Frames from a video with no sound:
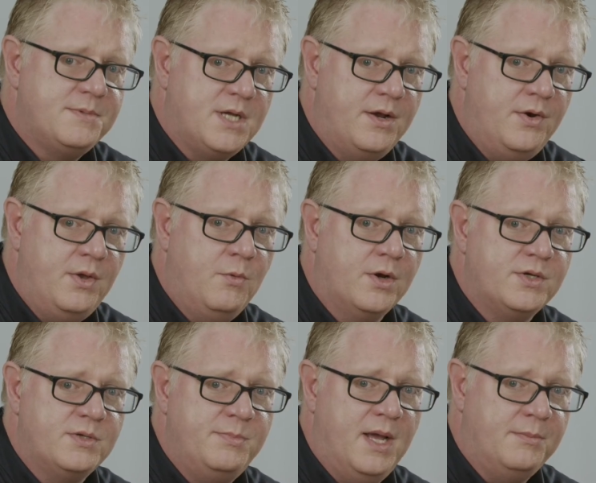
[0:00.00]
I only want
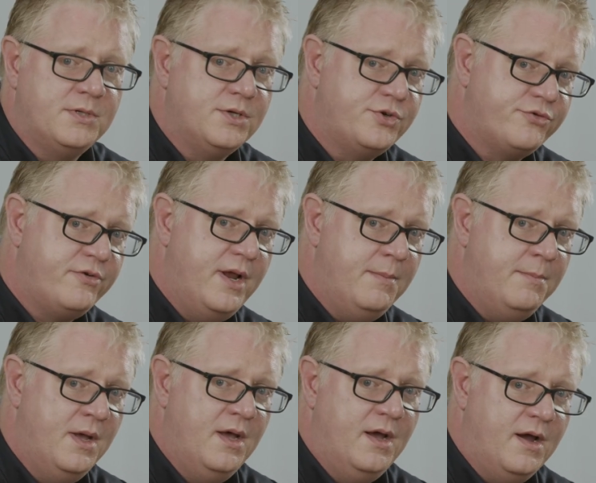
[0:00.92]
to be able to
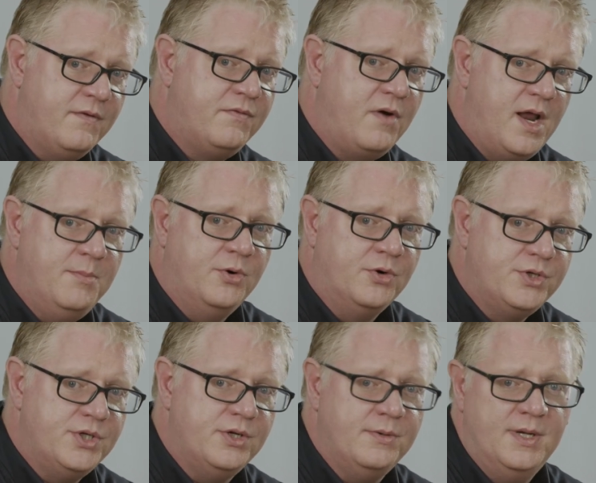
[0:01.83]
trim a frame or
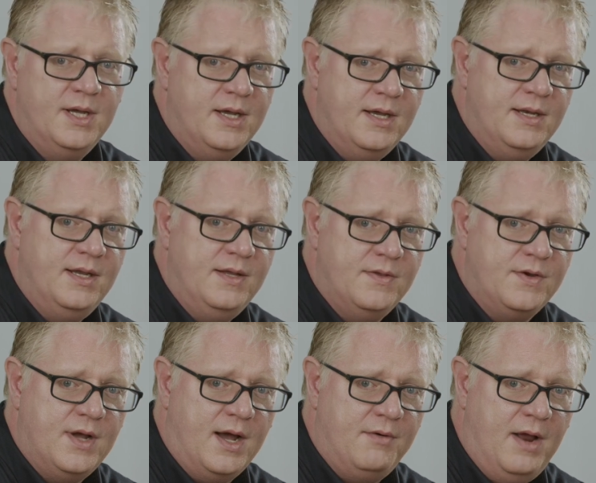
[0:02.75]
two in either
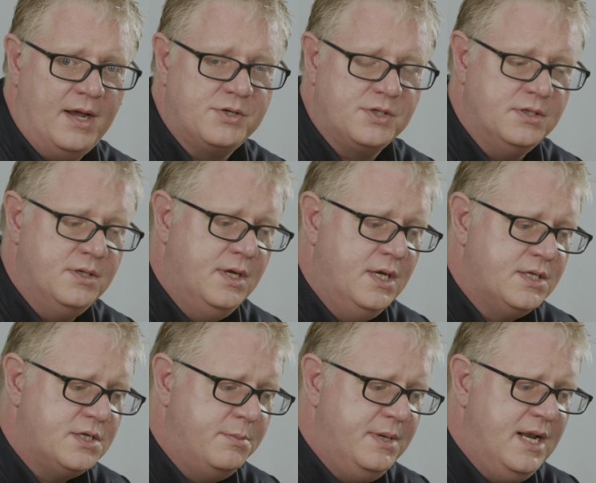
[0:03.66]
direction.
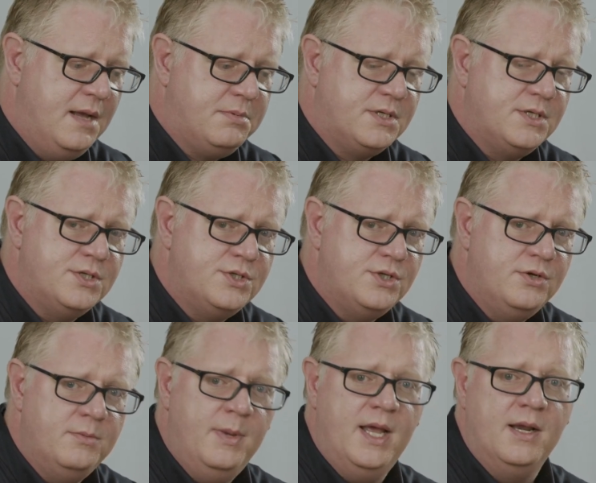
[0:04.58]
So being able to
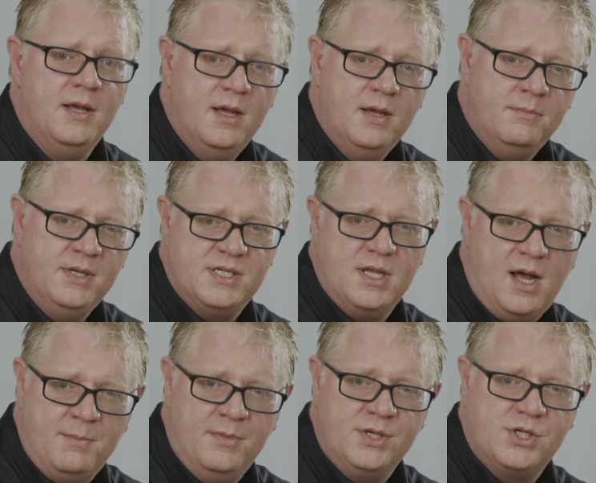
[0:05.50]
zoom in means that
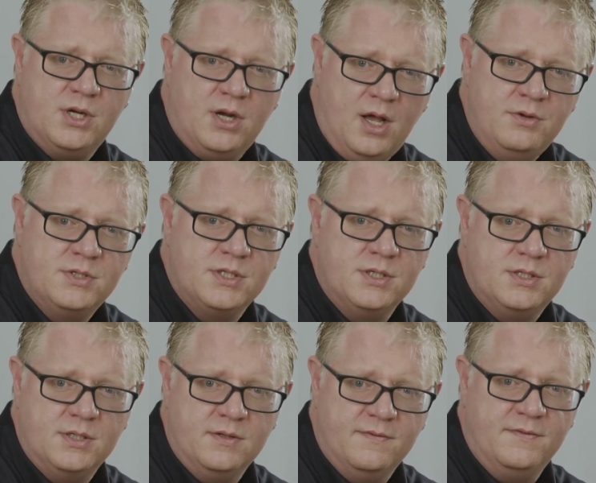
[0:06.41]
I'm much closer
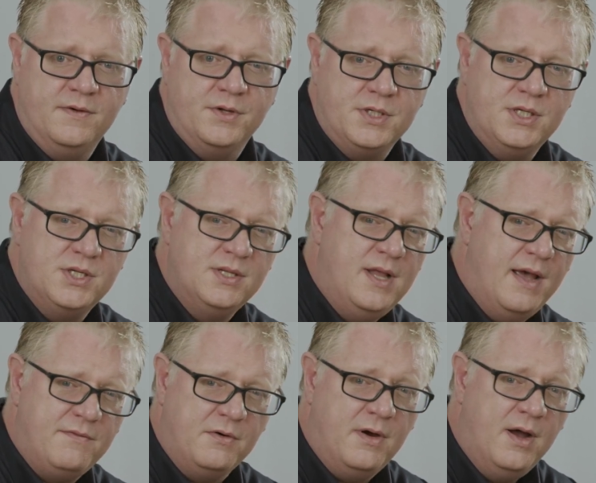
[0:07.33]
to the footage and
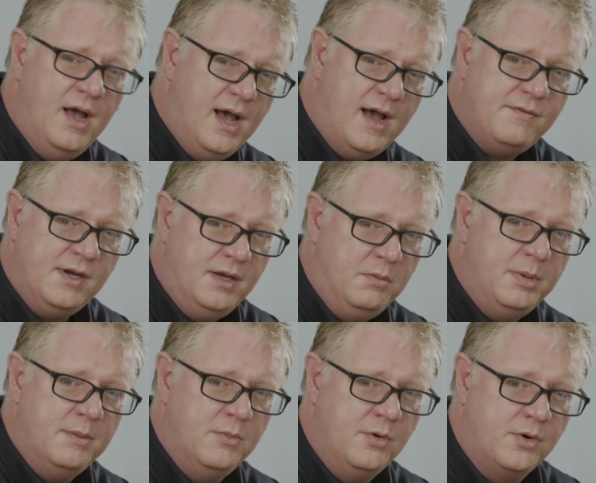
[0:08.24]
therefore have a little
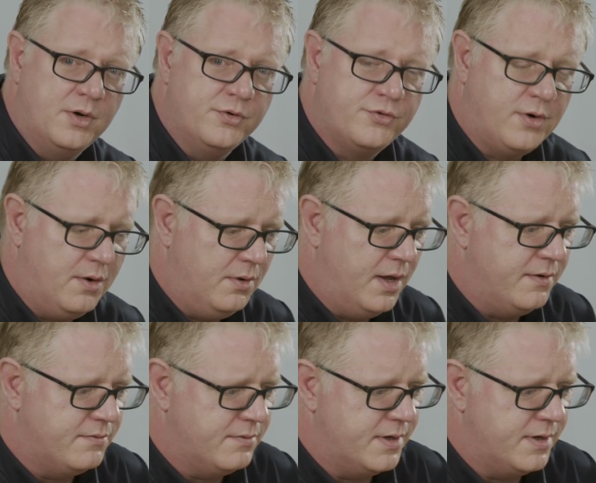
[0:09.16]
bit more control over